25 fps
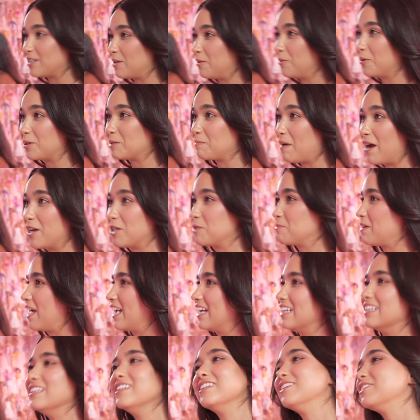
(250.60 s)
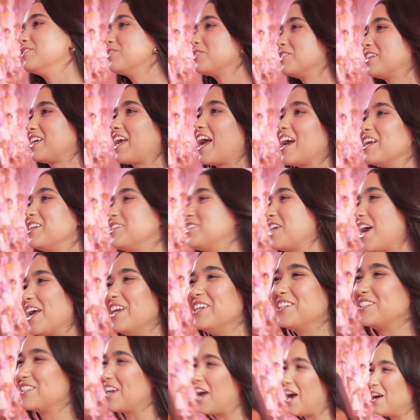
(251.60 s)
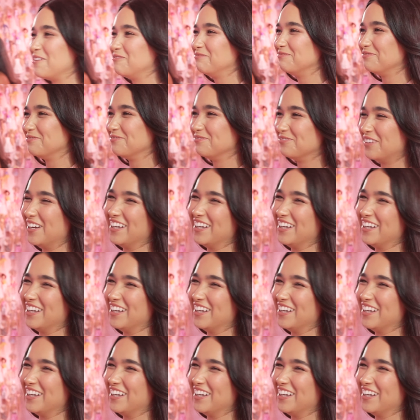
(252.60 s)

someone looks bad, just be like, yeah. Okay, change time. Yeah,